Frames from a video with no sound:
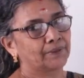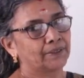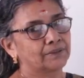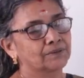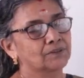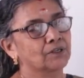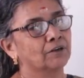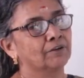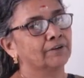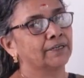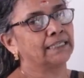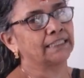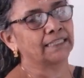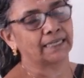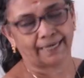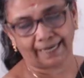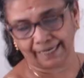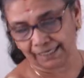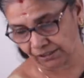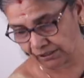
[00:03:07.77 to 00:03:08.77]
So in the
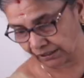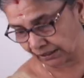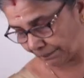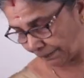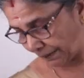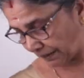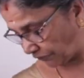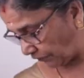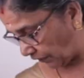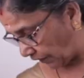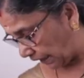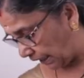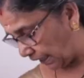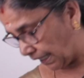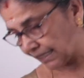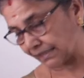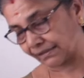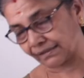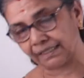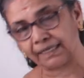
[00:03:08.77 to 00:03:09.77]
case of the perfectly
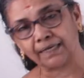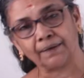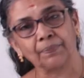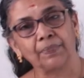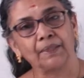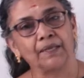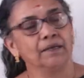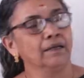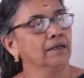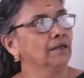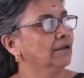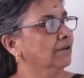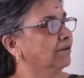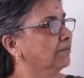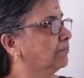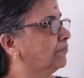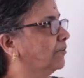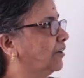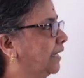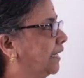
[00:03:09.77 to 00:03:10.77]
elastic,
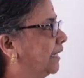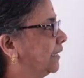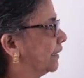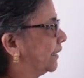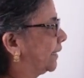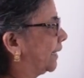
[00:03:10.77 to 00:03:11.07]
when